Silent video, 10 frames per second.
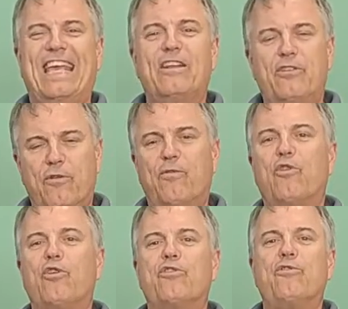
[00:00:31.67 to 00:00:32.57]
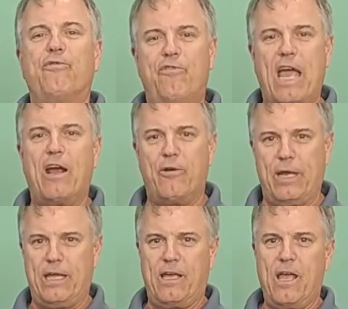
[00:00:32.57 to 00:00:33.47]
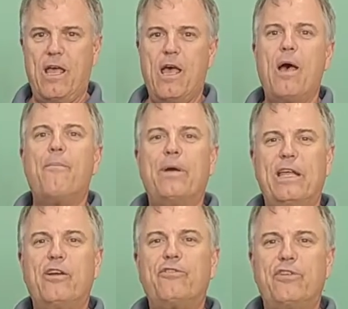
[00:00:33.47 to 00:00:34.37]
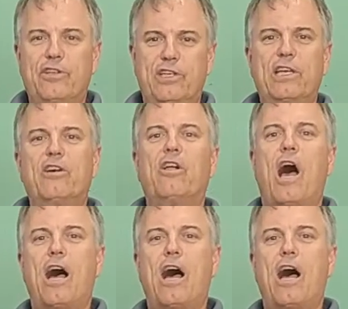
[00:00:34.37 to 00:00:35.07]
intervals vary. But here's the deal.